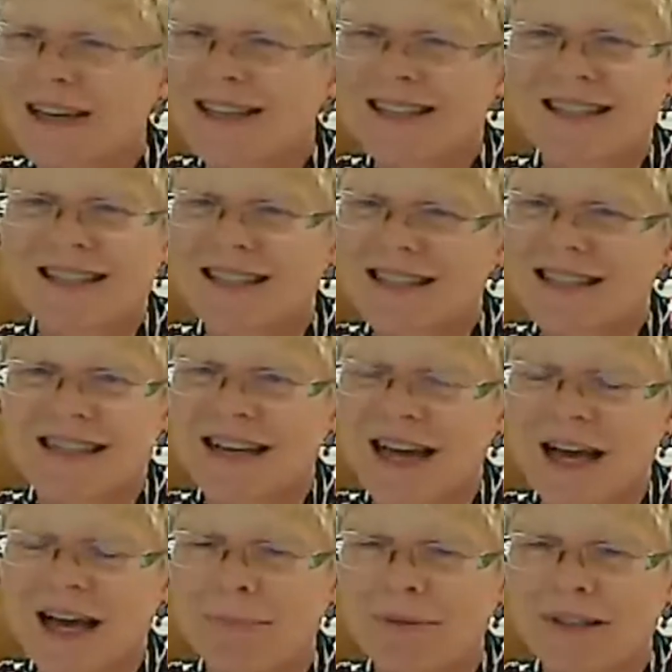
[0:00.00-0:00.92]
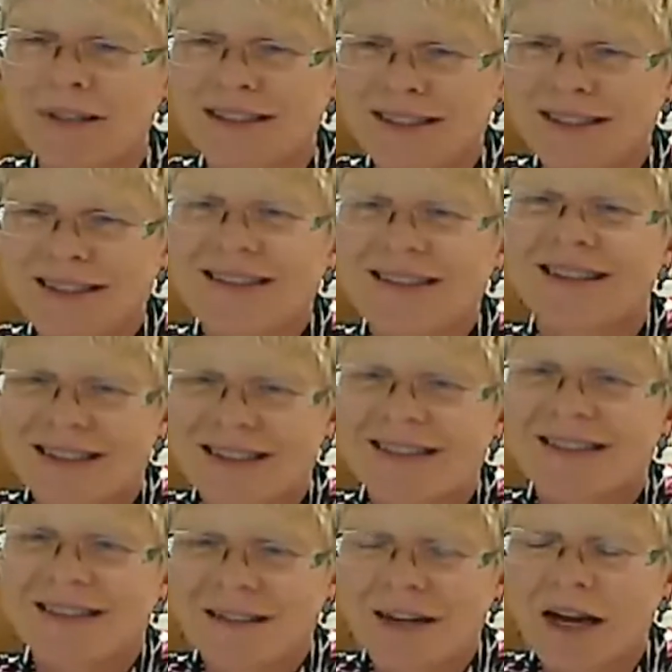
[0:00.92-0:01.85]
It doesn't happen.
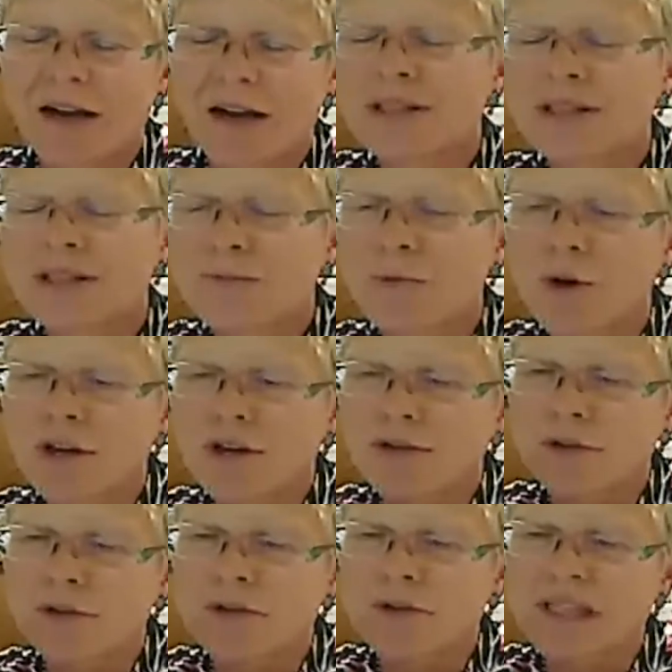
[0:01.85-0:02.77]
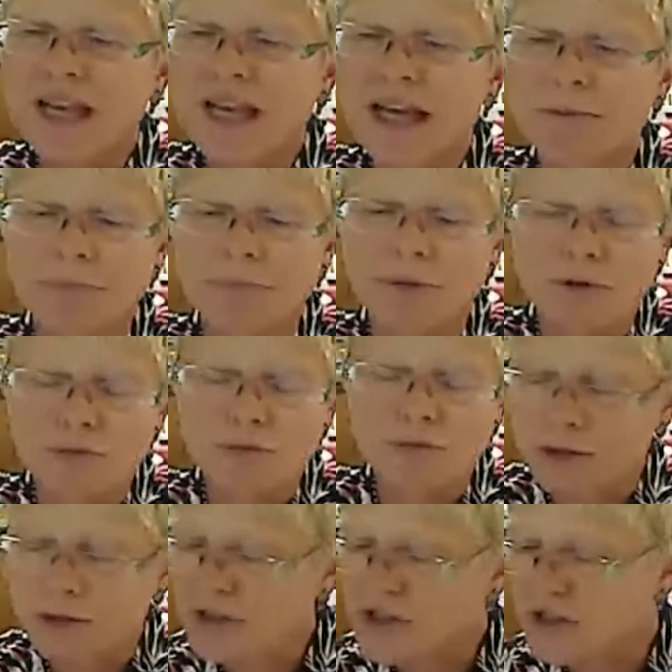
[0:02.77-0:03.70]
Yeah. I was one of those late
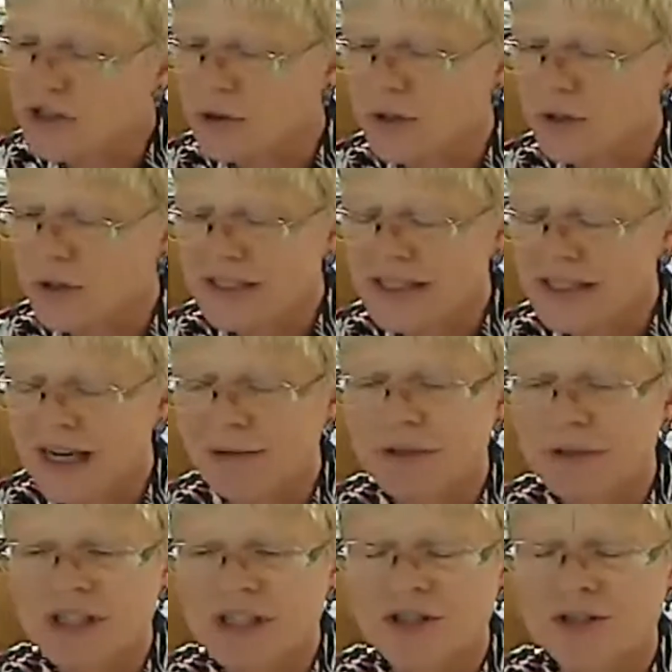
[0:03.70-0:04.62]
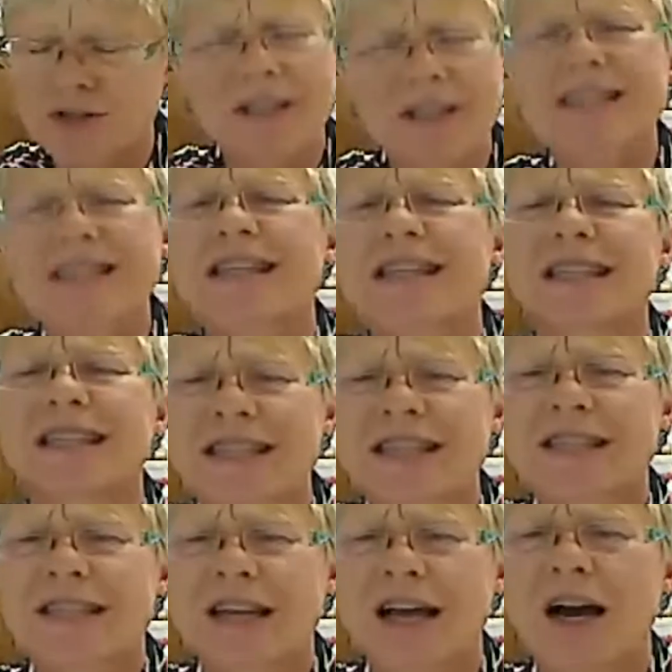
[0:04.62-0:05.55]
bloomer students. I was
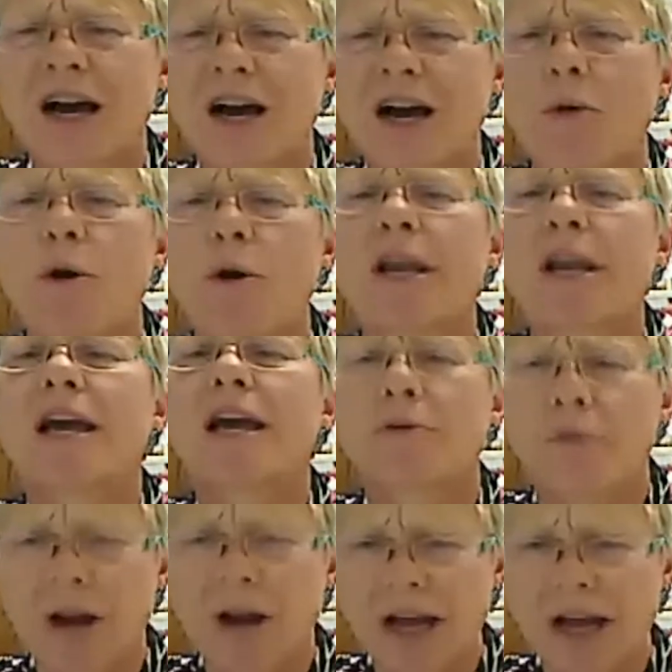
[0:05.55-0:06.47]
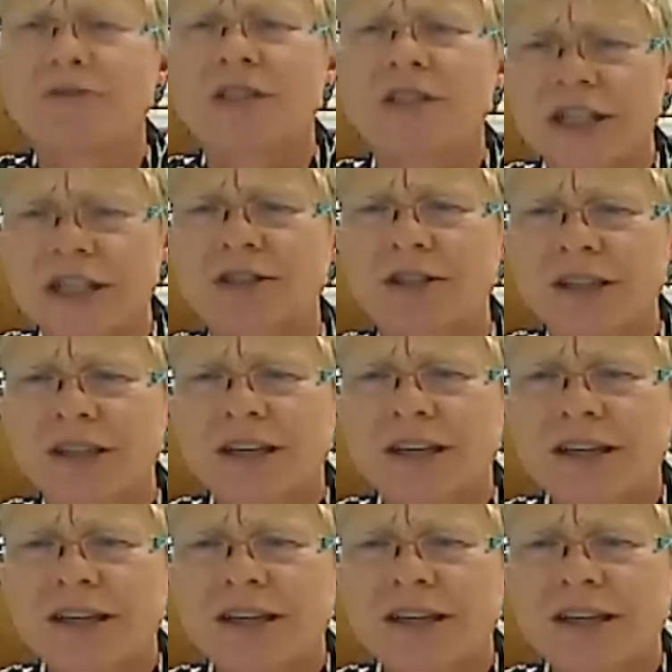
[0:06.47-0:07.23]
36 when I arrived here.